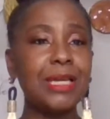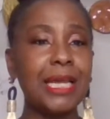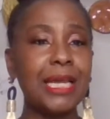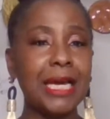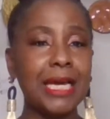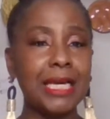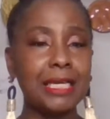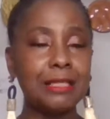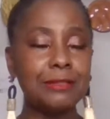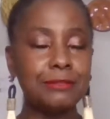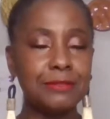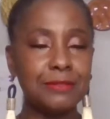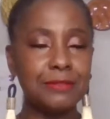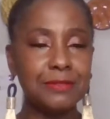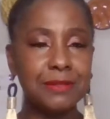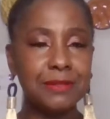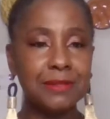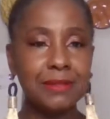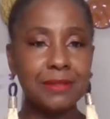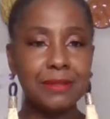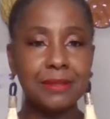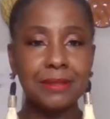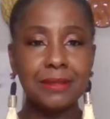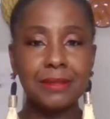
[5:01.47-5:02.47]
life,
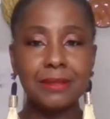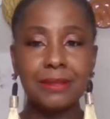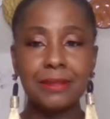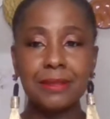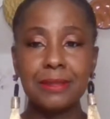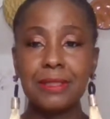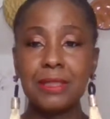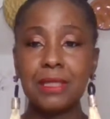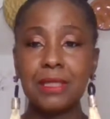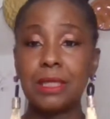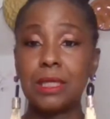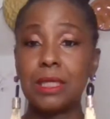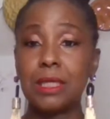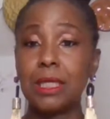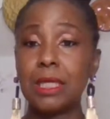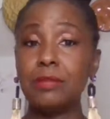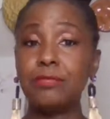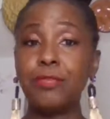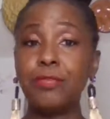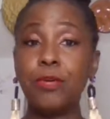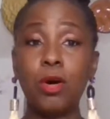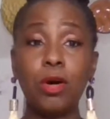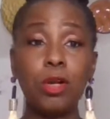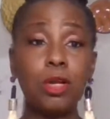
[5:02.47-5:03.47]

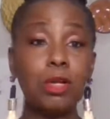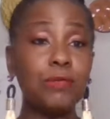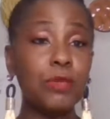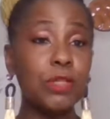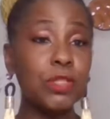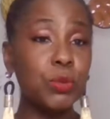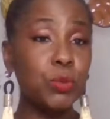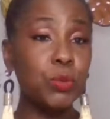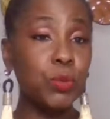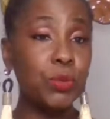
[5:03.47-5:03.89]
if all of us